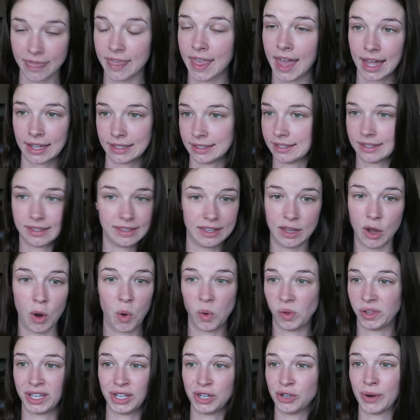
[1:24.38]
and that's the
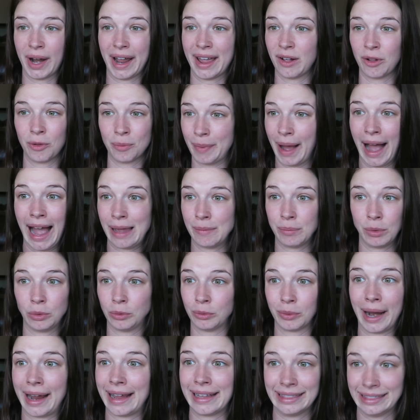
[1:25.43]
Holy Grail
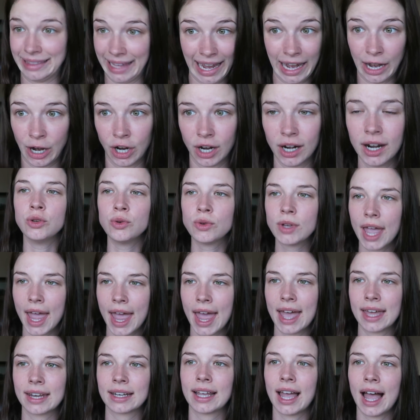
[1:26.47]
Bible right there. You
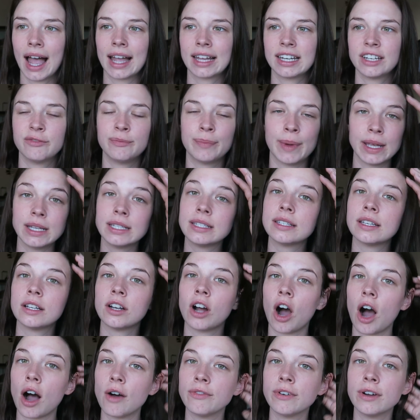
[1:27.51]
can kind of base
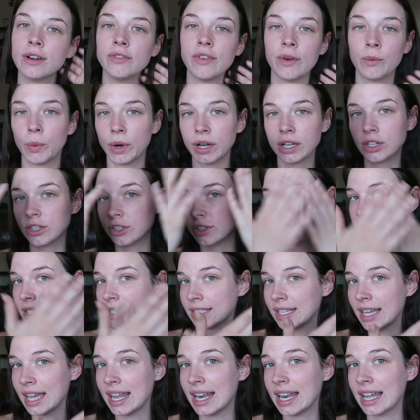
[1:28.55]
it off of what your
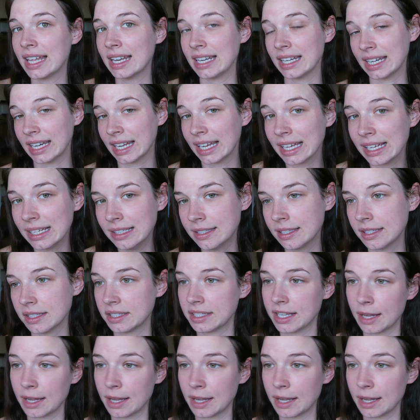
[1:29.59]
skin needs.